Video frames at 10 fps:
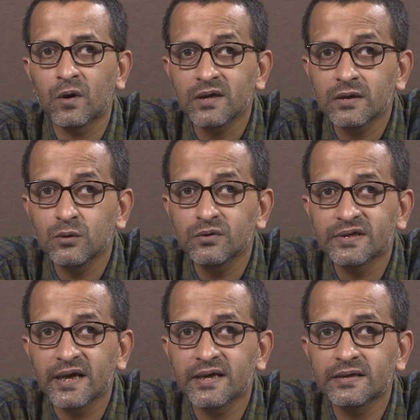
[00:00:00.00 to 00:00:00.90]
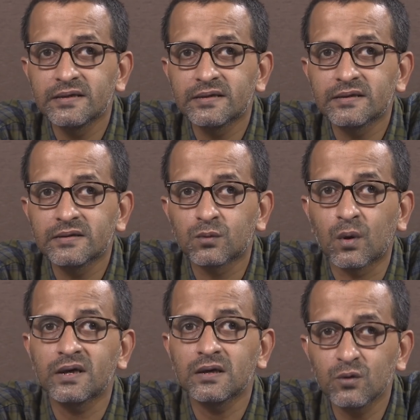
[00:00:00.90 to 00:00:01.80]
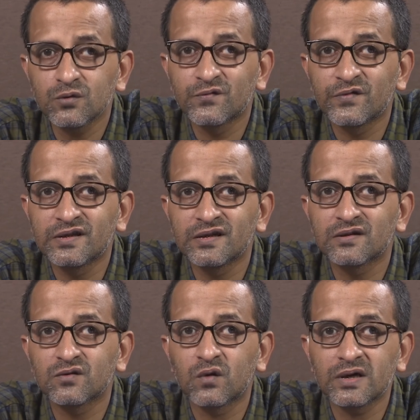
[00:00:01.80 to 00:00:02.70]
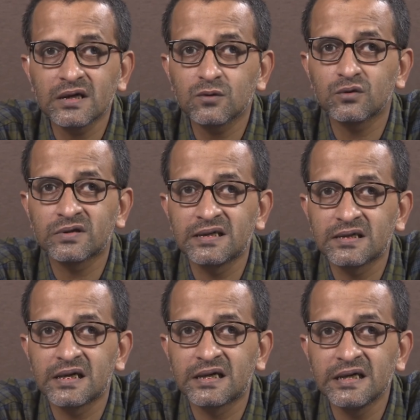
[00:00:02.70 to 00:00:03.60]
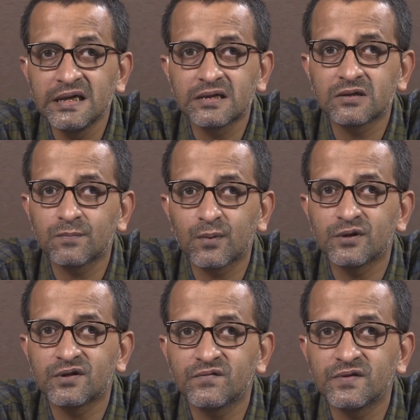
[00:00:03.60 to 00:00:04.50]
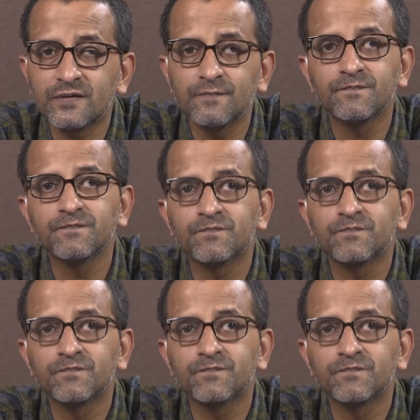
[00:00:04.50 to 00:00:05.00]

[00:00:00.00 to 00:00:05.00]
What are those characteristics? What are those features? What are those central tenets of positivism?